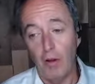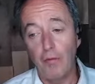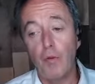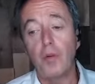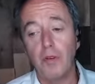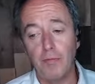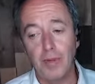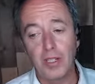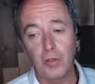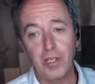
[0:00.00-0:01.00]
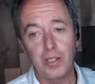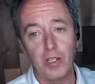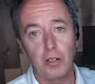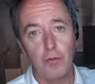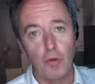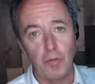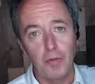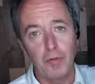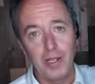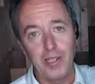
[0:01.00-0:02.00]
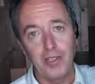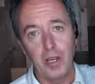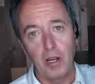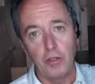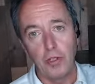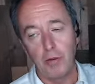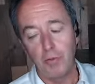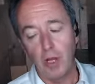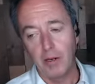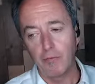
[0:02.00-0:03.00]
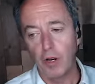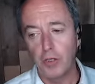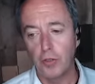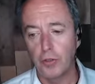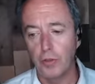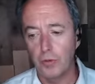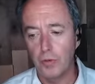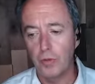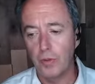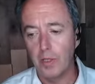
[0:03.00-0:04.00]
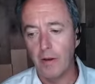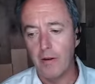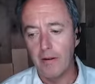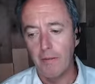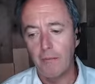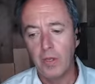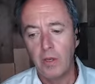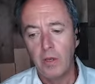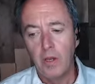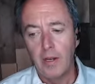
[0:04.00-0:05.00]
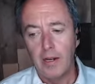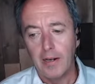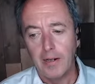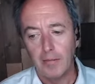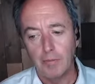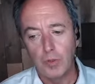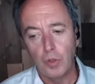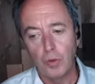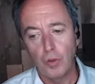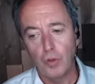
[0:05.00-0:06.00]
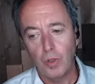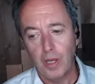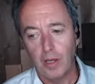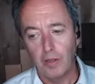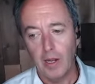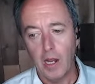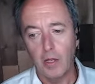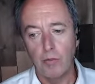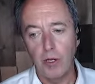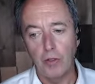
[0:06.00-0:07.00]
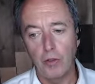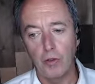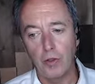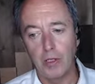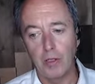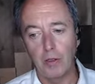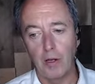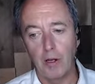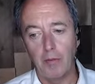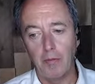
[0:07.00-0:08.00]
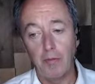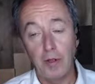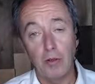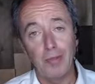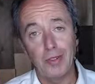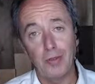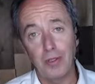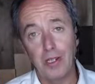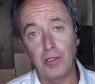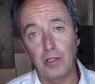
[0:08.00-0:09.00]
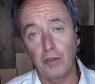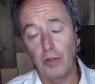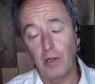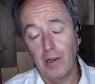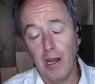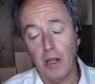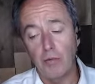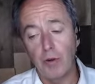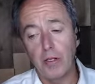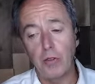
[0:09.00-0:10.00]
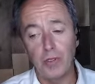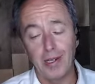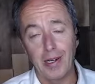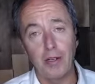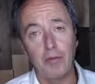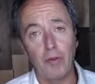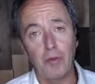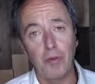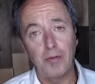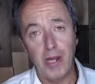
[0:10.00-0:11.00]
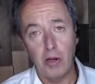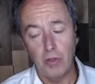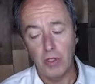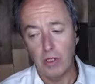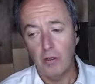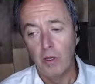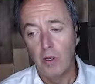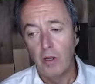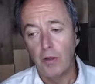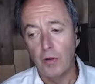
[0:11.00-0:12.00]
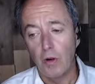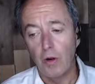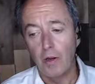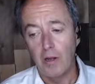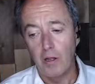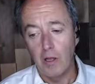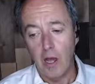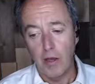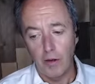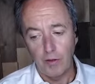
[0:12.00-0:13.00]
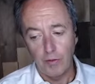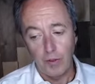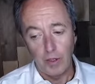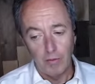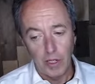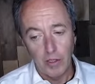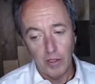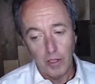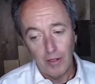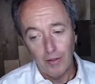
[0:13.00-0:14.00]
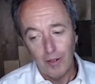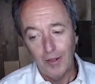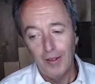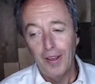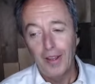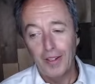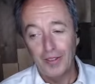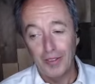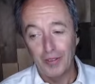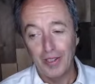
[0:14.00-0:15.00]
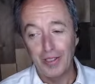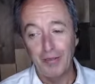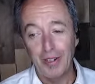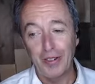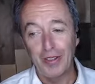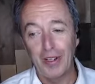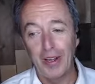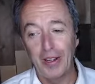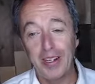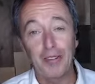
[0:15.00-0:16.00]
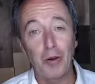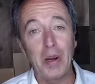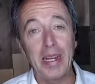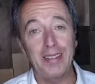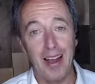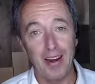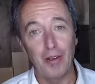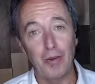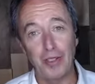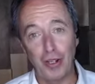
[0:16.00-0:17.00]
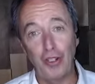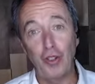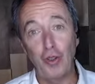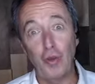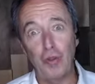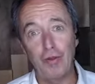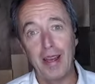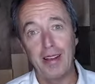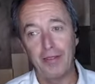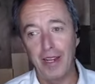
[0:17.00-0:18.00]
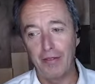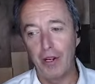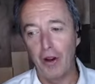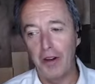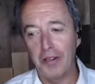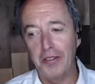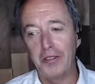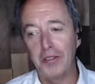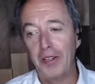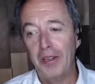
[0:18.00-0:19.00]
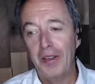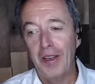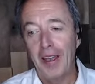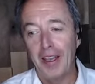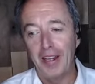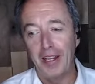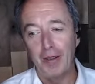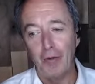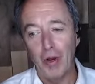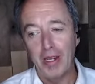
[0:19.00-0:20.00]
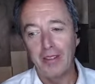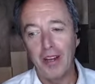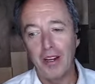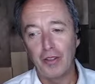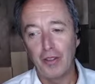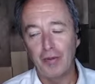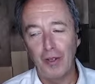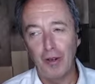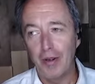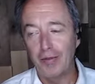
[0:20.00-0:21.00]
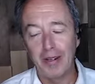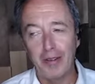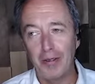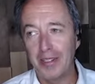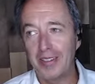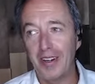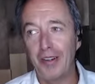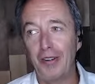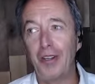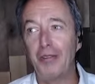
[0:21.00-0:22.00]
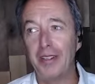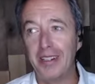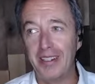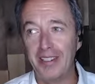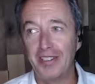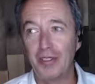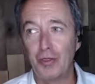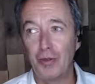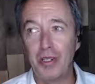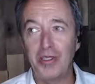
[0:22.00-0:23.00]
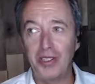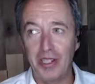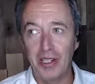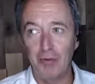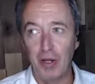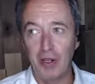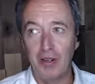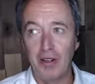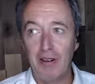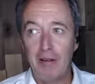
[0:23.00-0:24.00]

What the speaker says: form of muscle testing, a form of kinesiology, applying pressure to the arm. So you can calibrate using finger muscle testing. You can calibrate using any form of dowsing. There are a lot of, and it's interesting because Dr. Wayne Dyer was a huge fan of David Hawkins. And in Wayne Dyer's film, I forget what the title of it is, there's one scene where